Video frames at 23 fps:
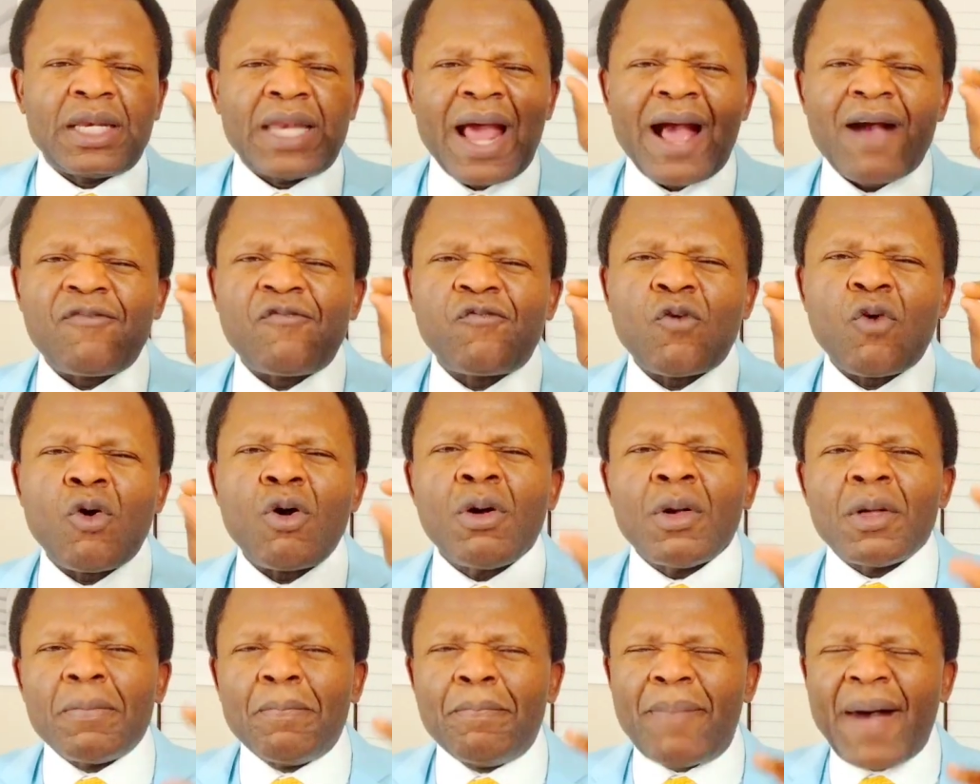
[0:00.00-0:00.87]

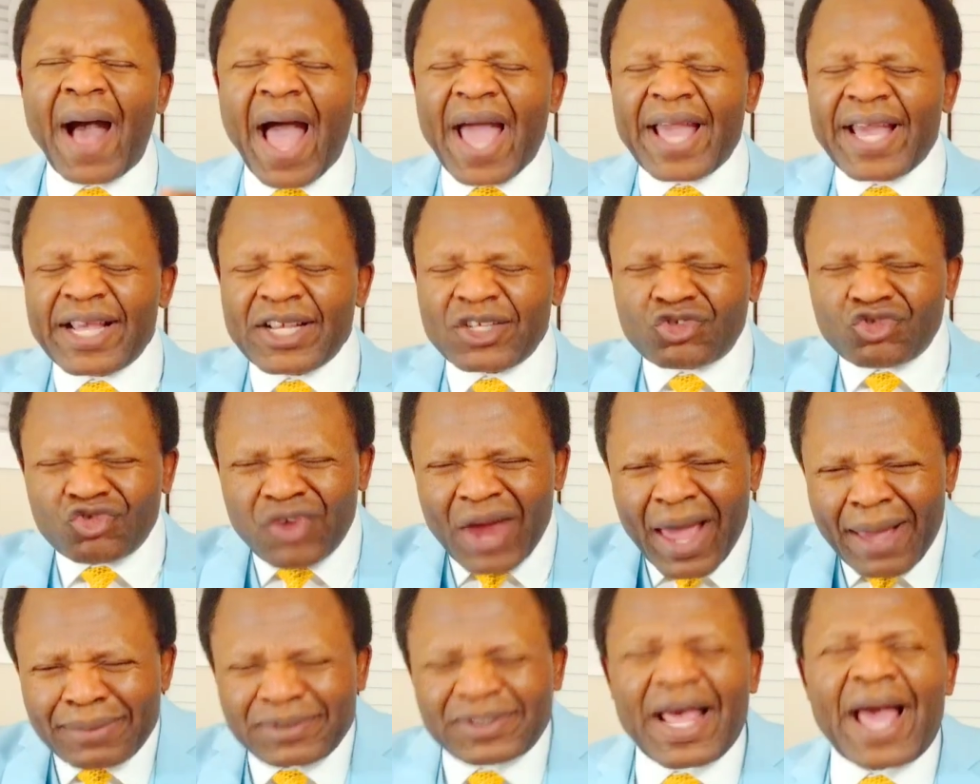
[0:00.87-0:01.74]
Therefore, by his
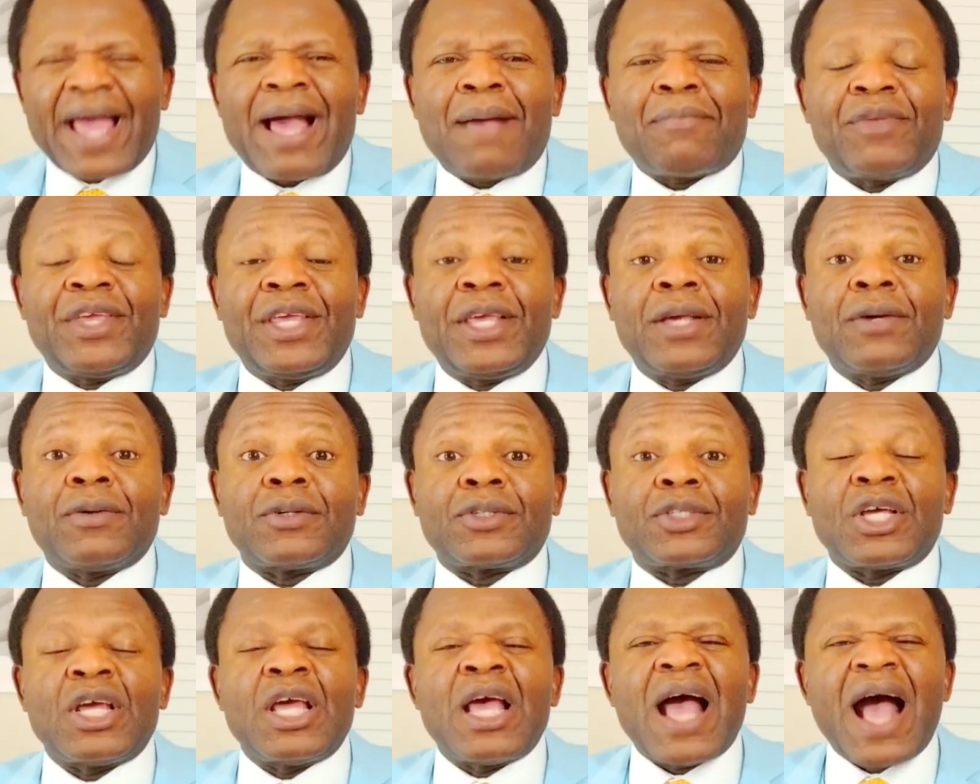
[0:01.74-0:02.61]
stripes I am
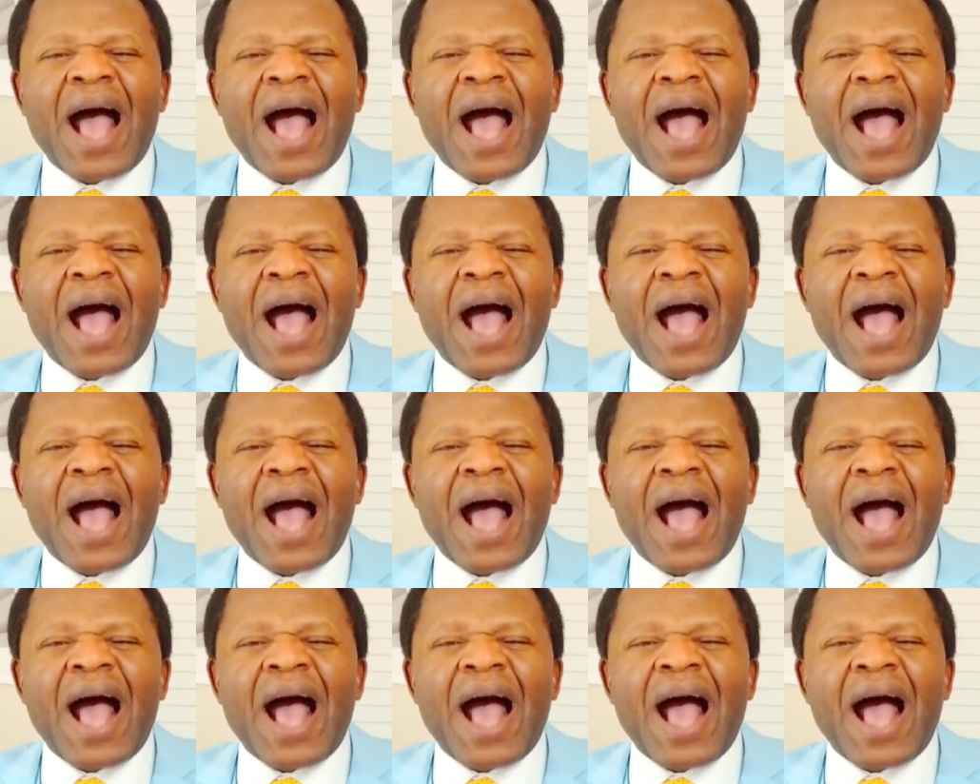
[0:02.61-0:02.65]
healed.